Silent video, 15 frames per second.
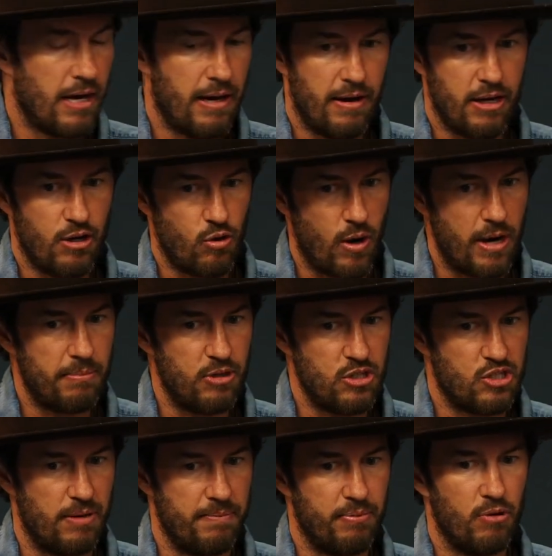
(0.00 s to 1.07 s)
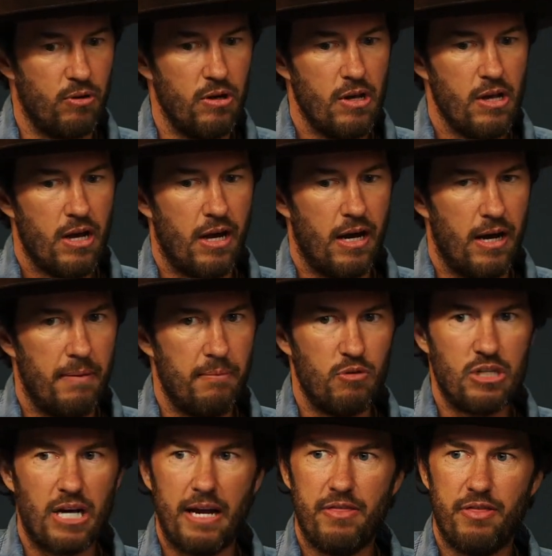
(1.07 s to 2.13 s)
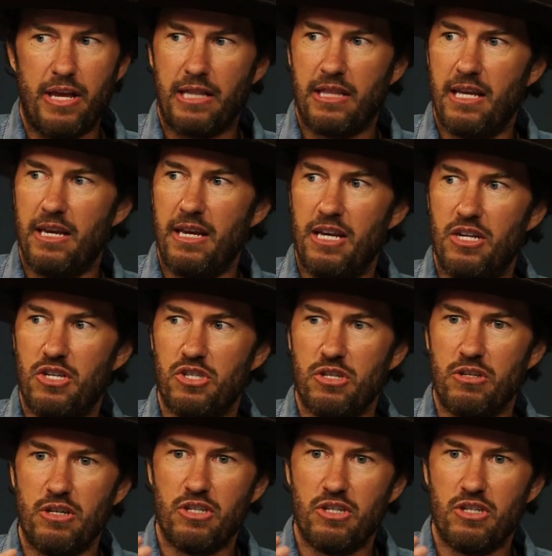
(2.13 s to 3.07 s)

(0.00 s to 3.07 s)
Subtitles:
incredibly simple, which I think that is